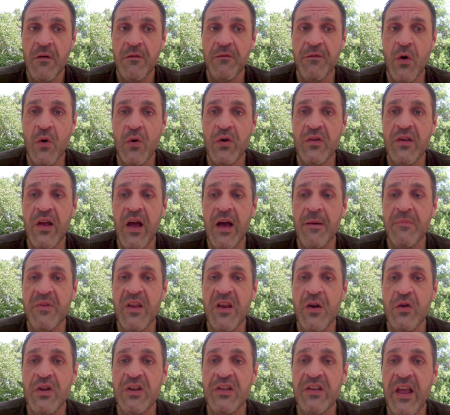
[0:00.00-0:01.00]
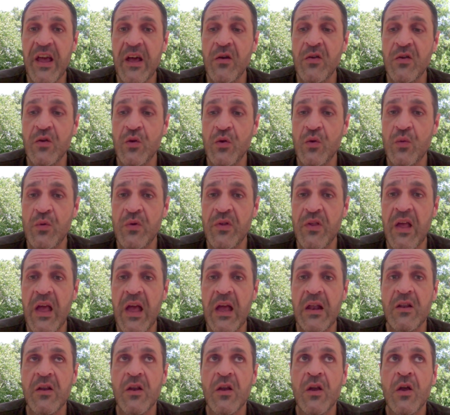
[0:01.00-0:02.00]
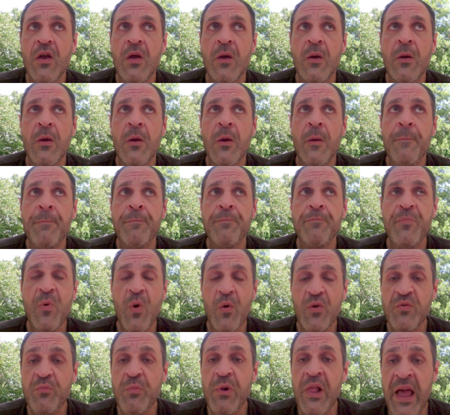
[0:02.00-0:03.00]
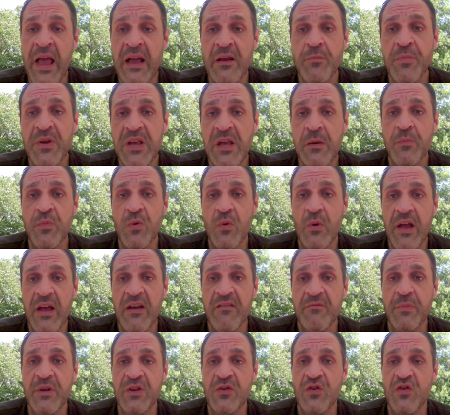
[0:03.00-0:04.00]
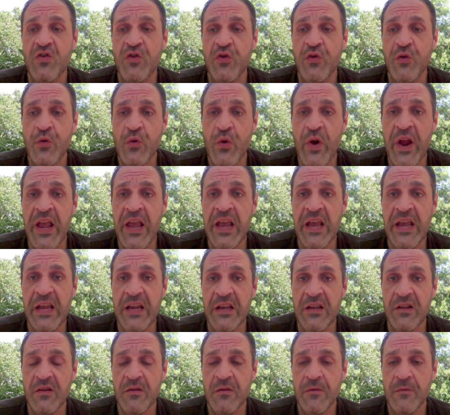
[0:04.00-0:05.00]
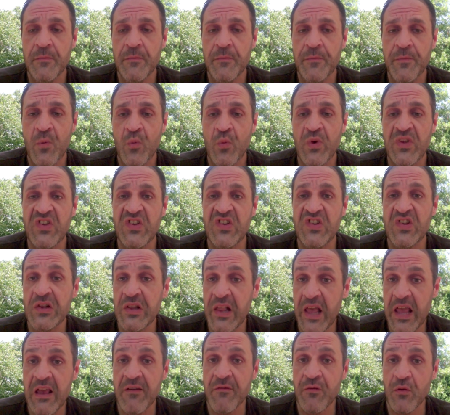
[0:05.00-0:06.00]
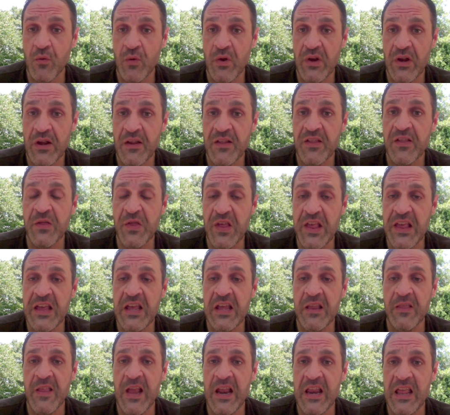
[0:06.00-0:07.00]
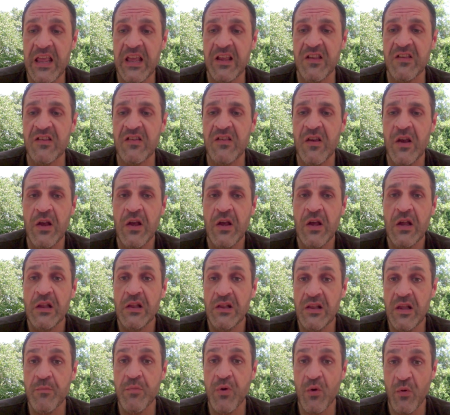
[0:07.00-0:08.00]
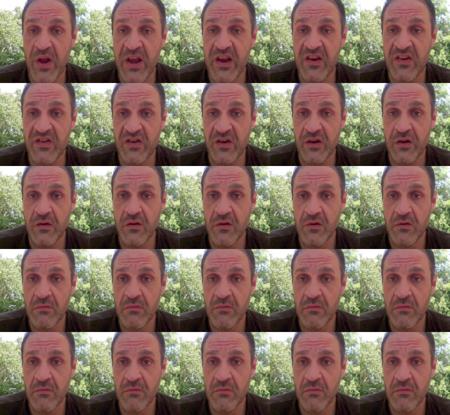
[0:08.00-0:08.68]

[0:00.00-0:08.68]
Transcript: Folks, I'm here to tell you that most black people have been trained with slavery, thinking that it's liberation.